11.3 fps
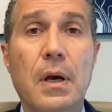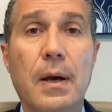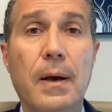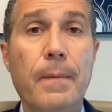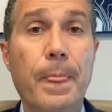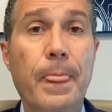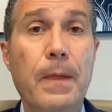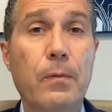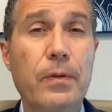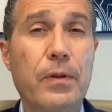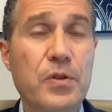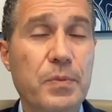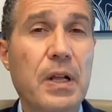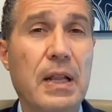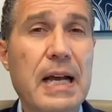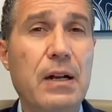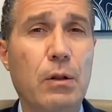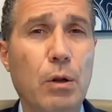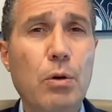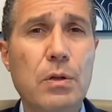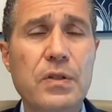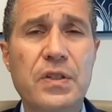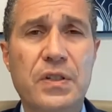Um, we, there's been a lot of
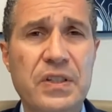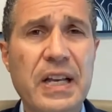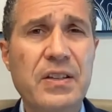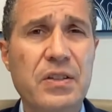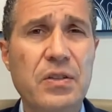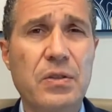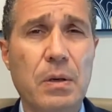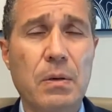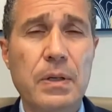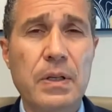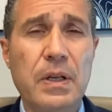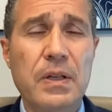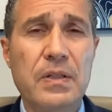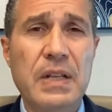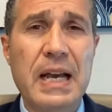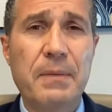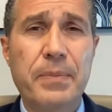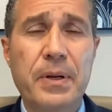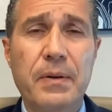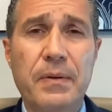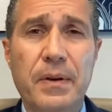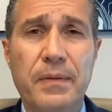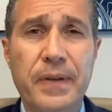local successes, though. It's not been a,
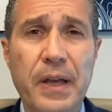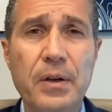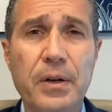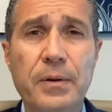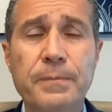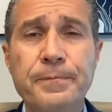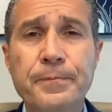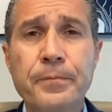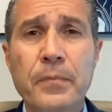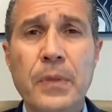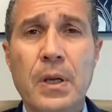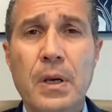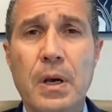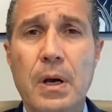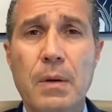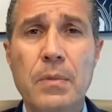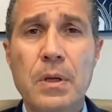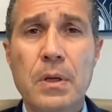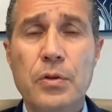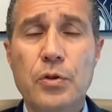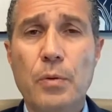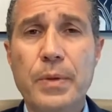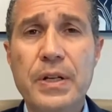a failure. Um,
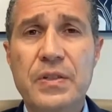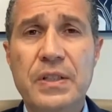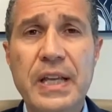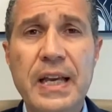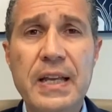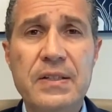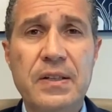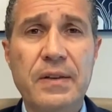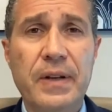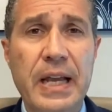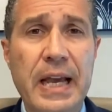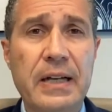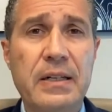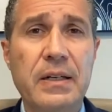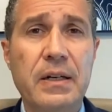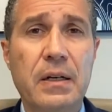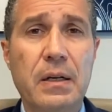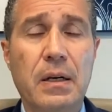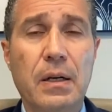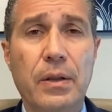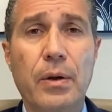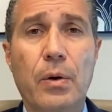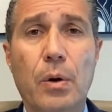so many states have enacted
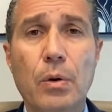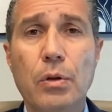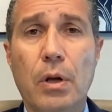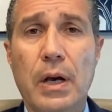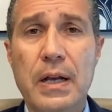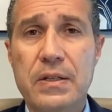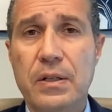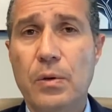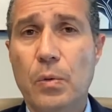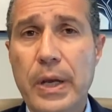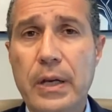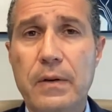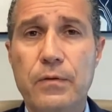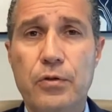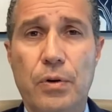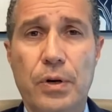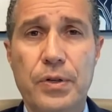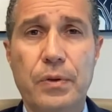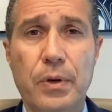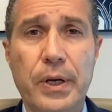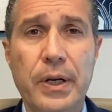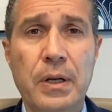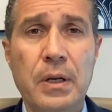uh, their own laws in the wake of George
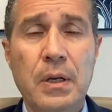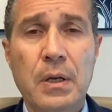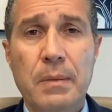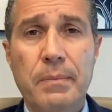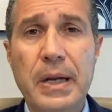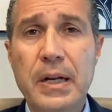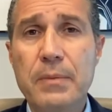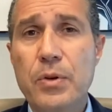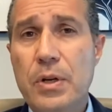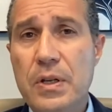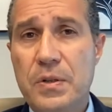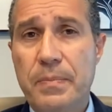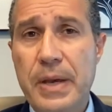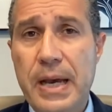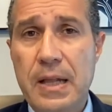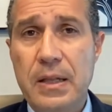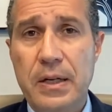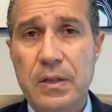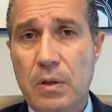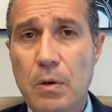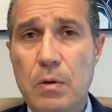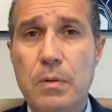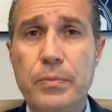Floyd. Many
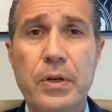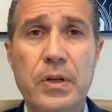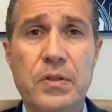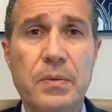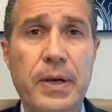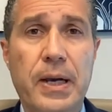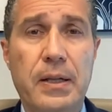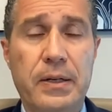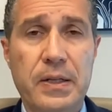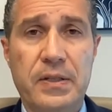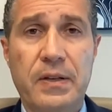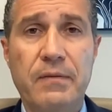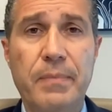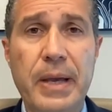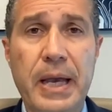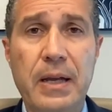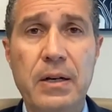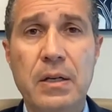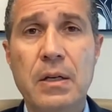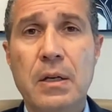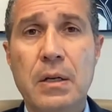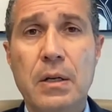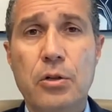municipalities, local municipalities, have banned
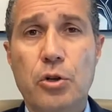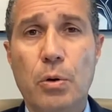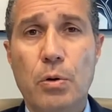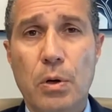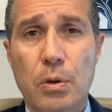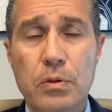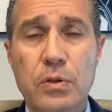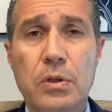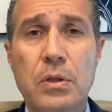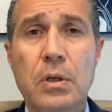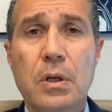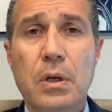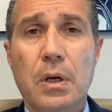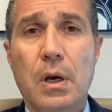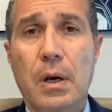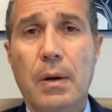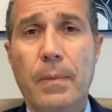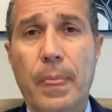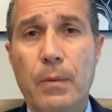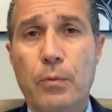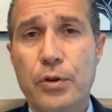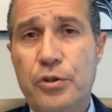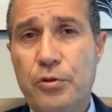chokeholds. Um,
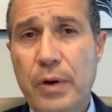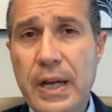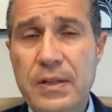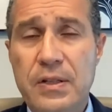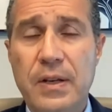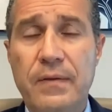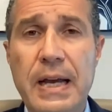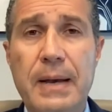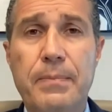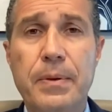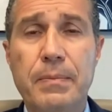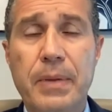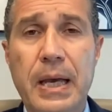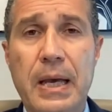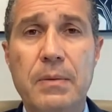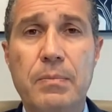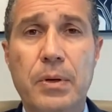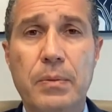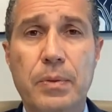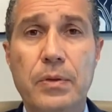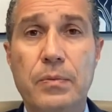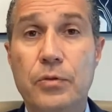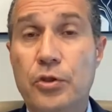restraints have not been banned, but
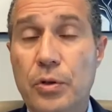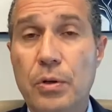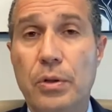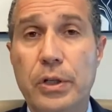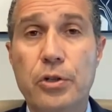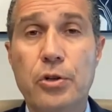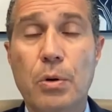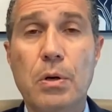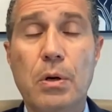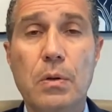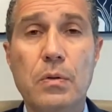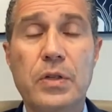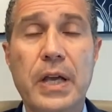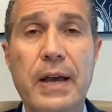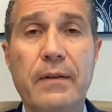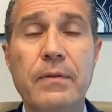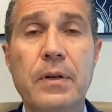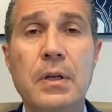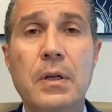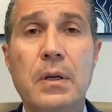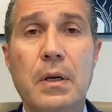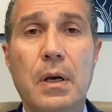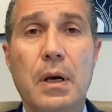but certainly chokeholds have.
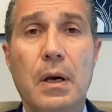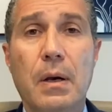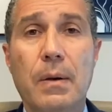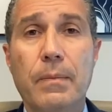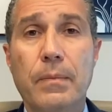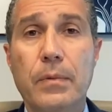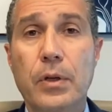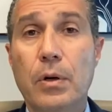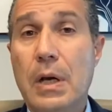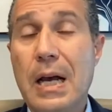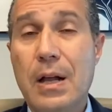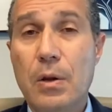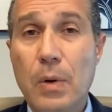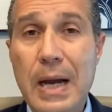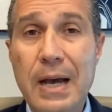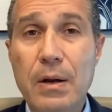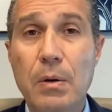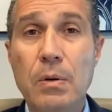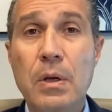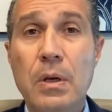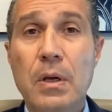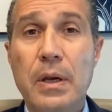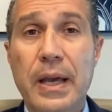Um, you know, Colorado
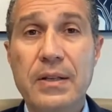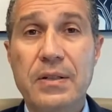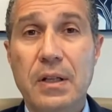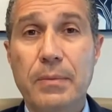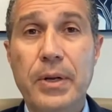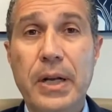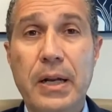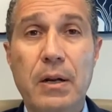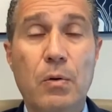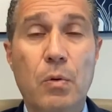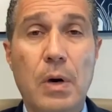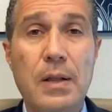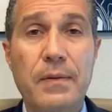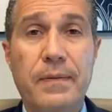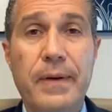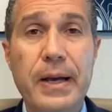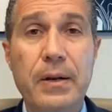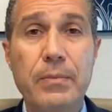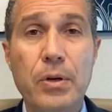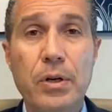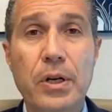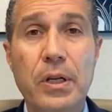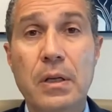has eliminated qualified
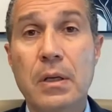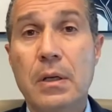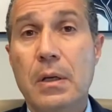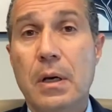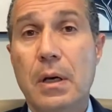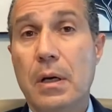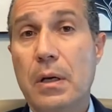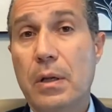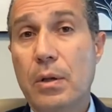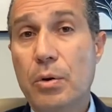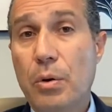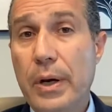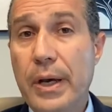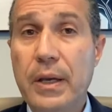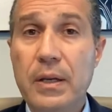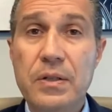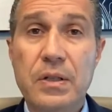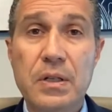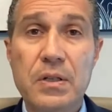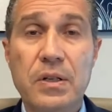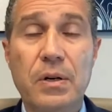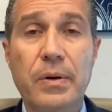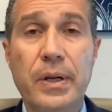immunity. Uh, Illinois is
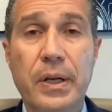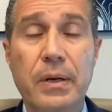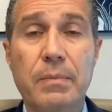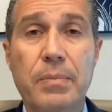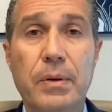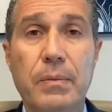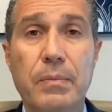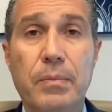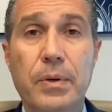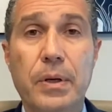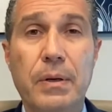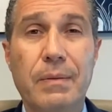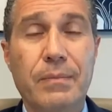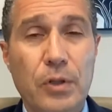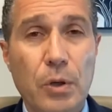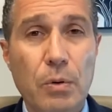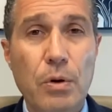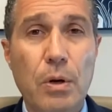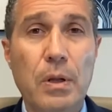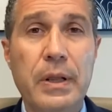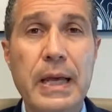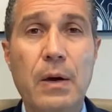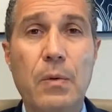considering it, but but don't know that
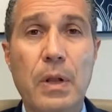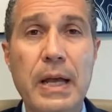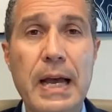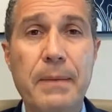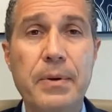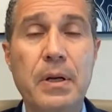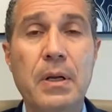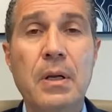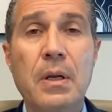that will happen.